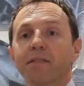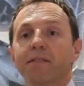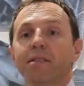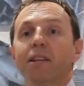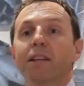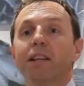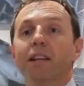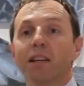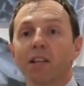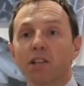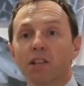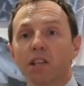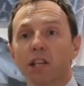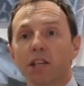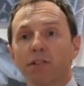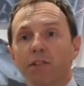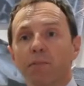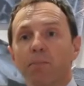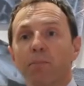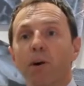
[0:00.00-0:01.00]
is an
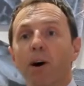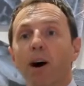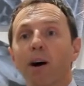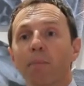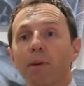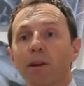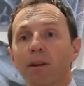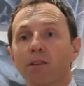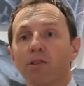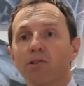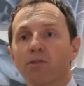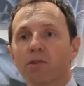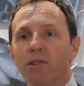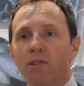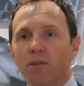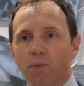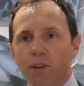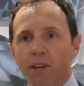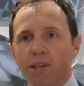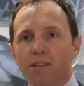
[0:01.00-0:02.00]
initiative of Primary Industries
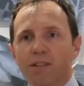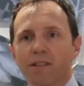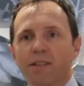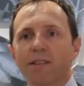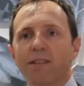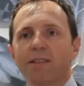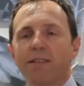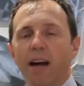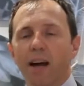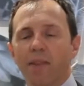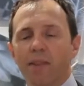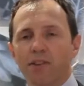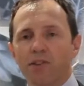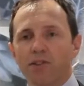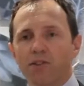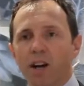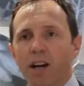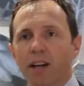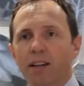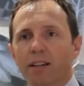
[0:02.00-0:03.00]
and Regions in South
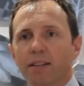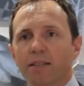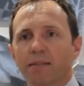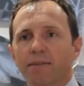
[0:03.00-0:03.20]
Australia,